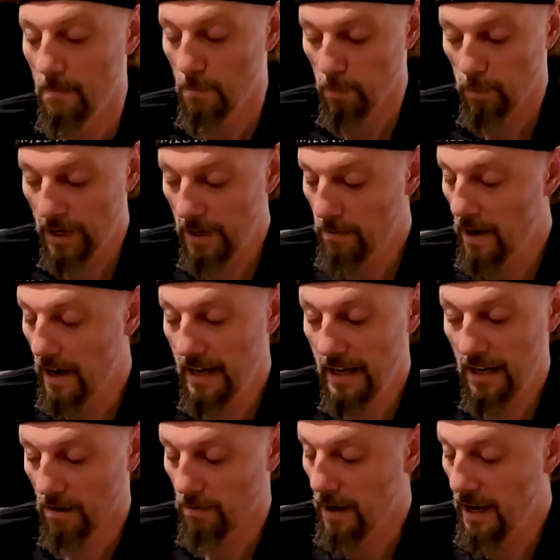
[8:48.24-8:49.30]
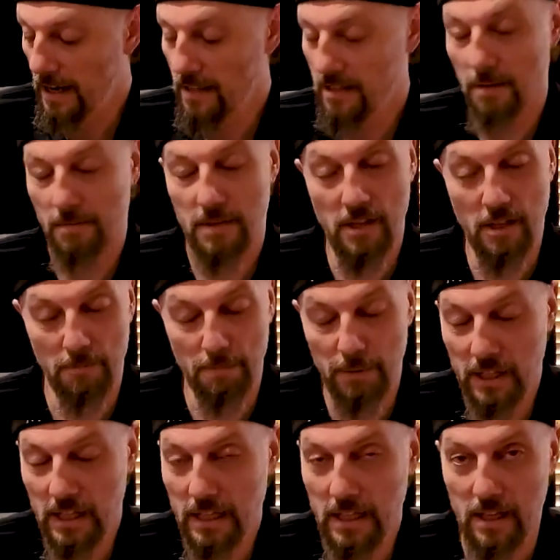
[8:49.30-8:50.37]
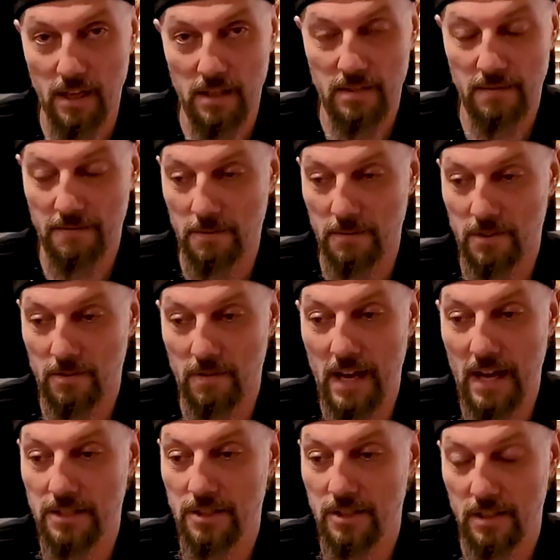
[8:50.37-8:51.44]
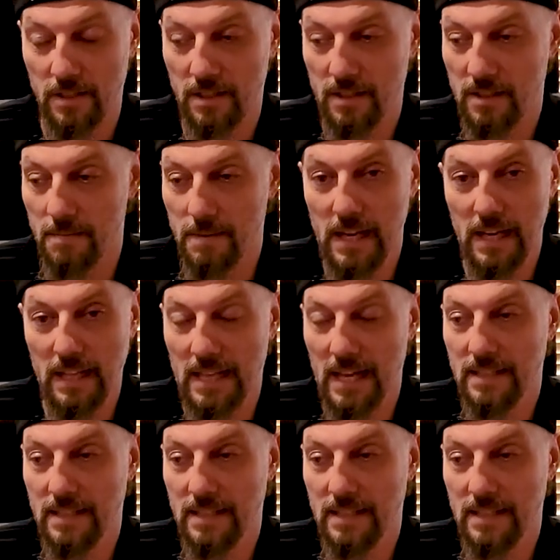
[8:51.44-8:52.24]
Rewriting or writing something completely custom from scratch, to me,